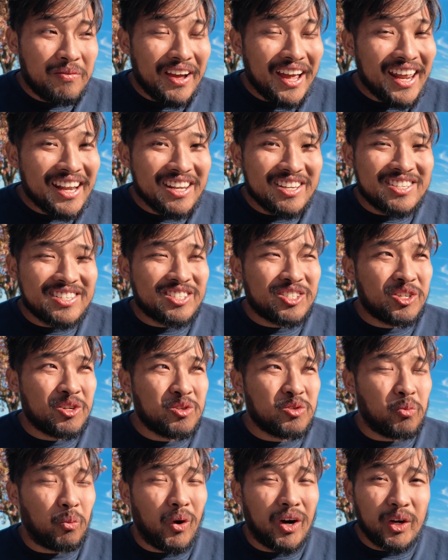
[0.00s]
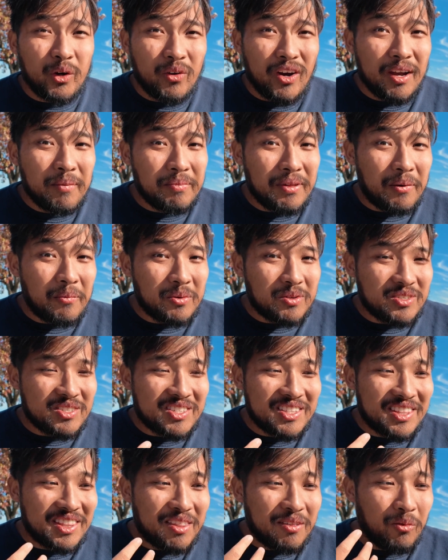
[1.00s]
if I had to choose one gripe that
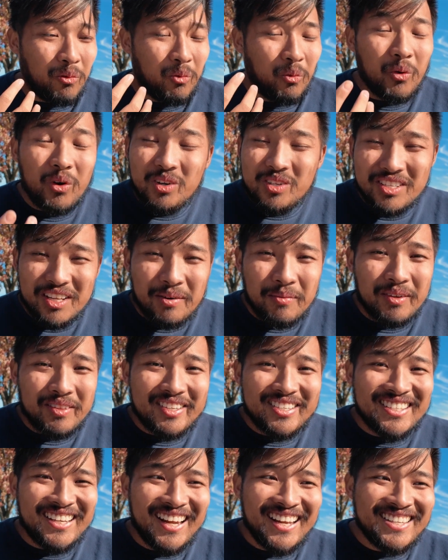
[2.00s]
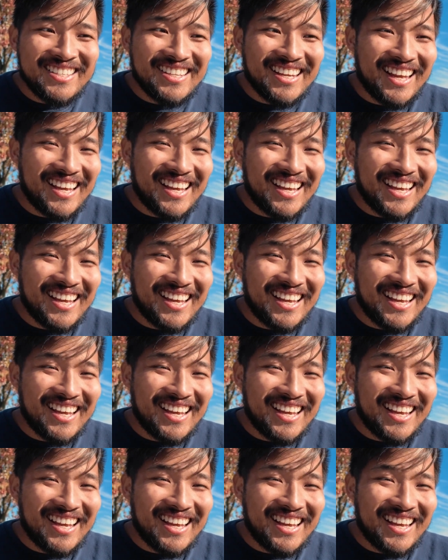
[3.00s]
was the worst thing about this lens,